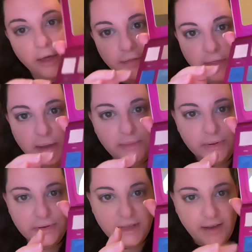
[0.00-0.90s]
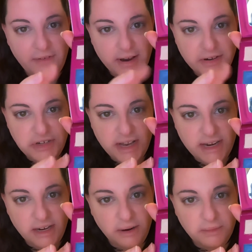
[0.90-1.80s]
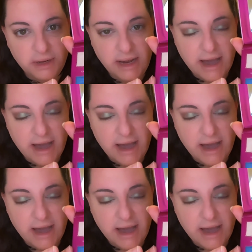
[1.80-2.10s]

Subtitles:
the blue sapphire shade, and I'm going to